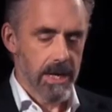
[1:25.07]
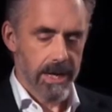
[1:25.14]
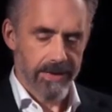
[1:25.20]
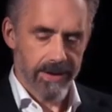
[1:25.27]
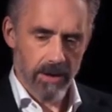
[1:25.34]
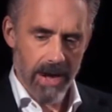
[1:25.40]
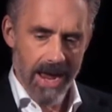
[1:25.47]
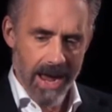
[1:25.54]

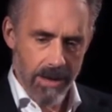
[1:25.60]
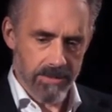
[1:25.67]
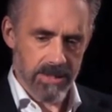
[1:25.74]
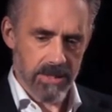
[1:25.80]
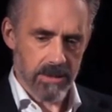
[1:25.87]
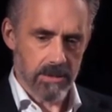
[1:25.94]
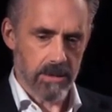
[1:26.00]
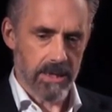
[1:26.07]
They're
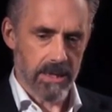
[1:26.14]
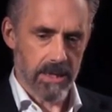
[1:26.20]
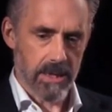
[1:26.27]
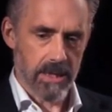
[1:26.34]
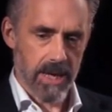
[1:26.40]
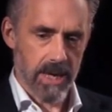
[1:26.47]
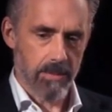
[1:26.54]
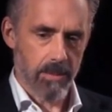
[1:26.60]
absolutely
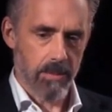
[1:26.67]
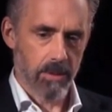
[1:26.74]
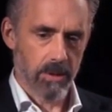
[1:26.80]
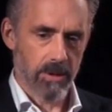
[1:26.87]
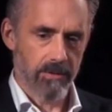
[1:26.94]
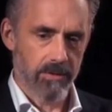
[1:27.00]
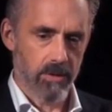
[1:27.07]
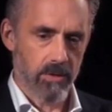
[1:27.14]
incapable
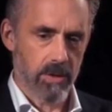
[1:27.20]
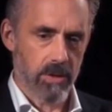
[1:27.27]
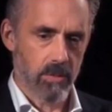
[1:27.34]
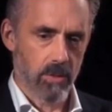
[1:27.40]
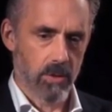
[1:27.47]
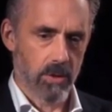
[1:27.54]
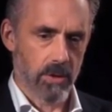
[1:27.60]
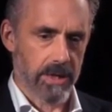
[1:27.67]
of viewing the
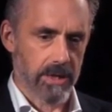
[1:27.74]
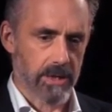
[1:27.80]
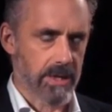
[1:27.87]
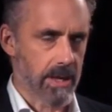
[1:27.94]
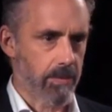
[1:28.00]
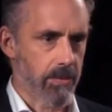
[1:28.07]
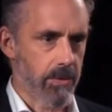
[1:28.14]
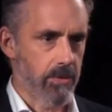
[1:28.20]
world
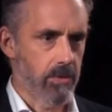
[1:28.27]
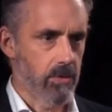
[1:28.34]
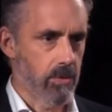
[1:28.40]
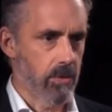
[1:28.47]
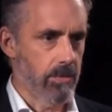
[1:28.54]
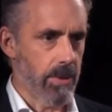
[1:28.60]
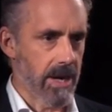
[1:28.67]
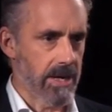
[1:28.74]
except through
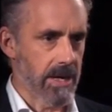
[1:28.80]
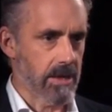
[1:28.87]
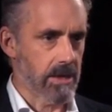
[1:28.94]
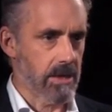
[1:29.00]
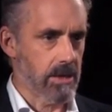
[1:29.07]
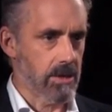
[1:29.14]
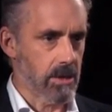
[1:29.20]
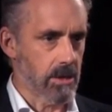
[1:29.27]
group
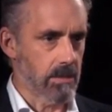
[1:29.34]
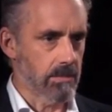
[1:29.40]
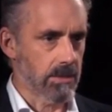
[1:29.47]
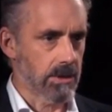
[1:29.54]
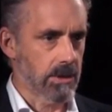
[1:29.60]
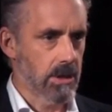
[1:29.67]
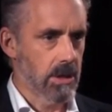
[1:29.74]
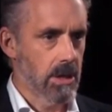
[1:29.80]
identity terms.